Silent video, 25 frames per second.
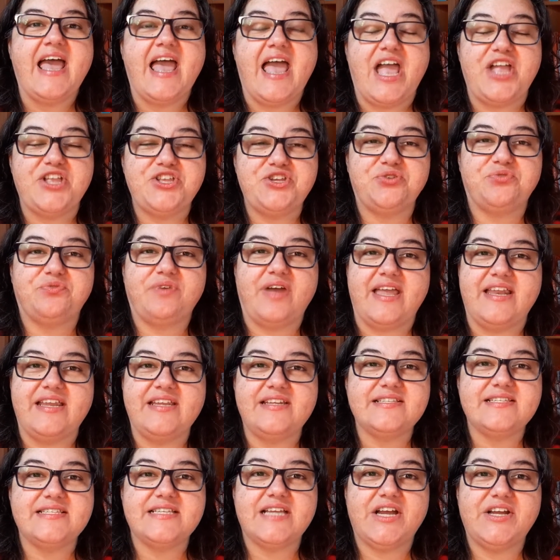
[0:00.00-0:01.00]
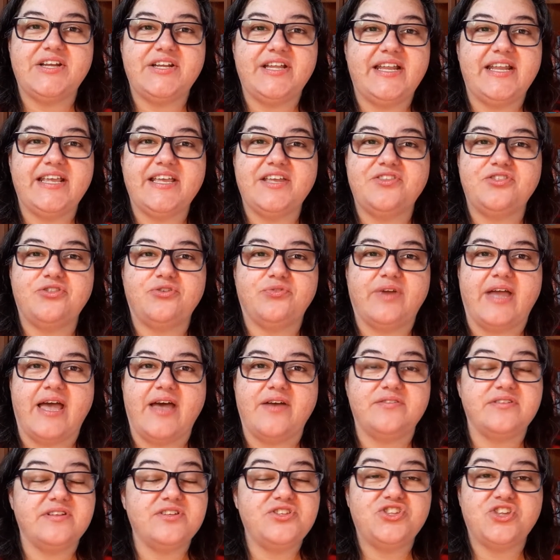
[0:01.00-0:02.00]
and you're ready to start knitting in the
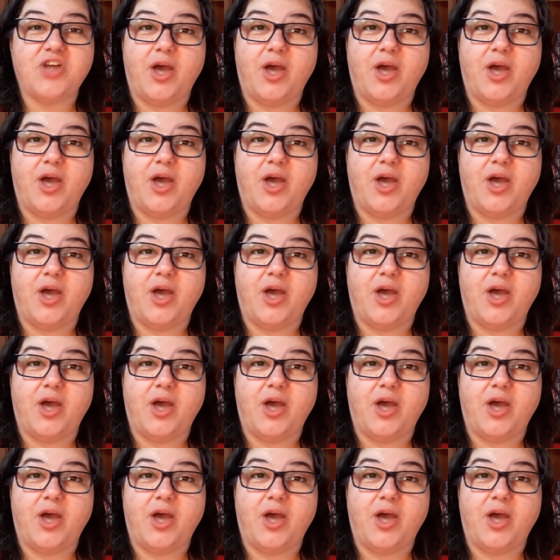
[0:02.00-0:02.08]
round,